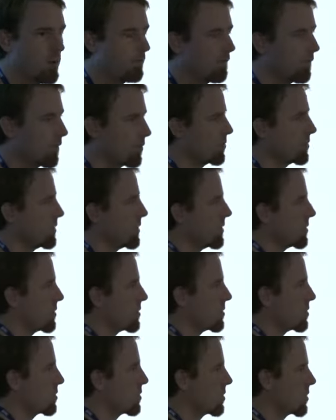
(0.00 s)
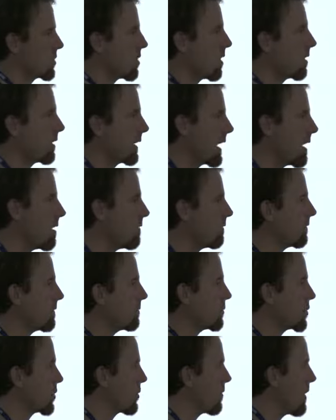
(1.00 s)
versus starting out
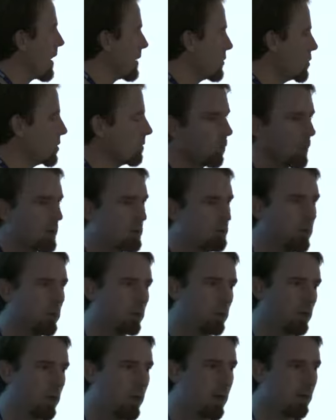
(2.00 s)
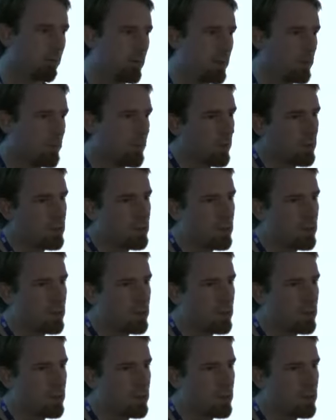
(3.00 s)
from scratch and rebuilding everything.